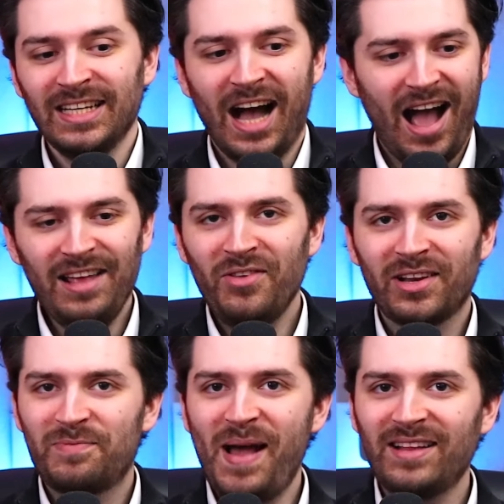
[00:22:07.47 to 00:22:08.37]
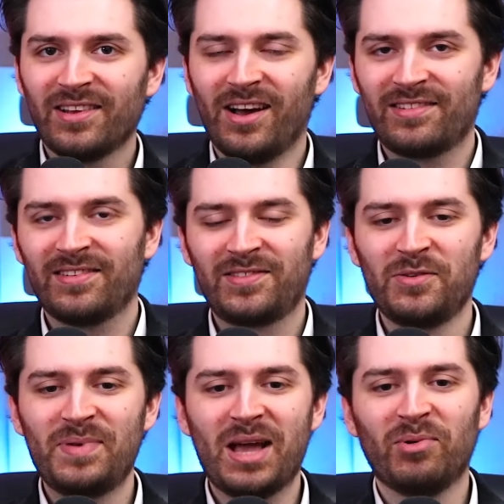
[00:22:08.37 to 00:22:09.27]
I had not expected us to
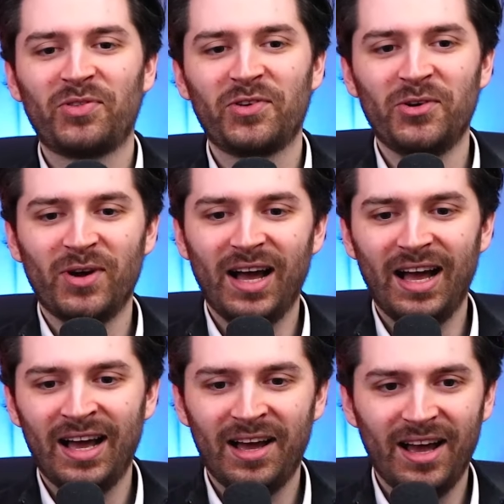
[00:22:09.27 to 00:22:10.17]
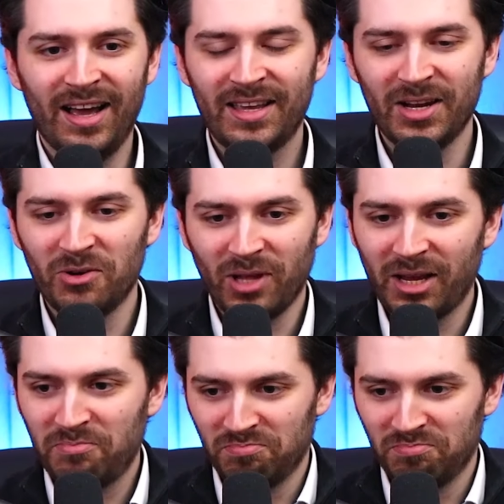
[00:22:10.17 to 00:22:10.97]
be able to,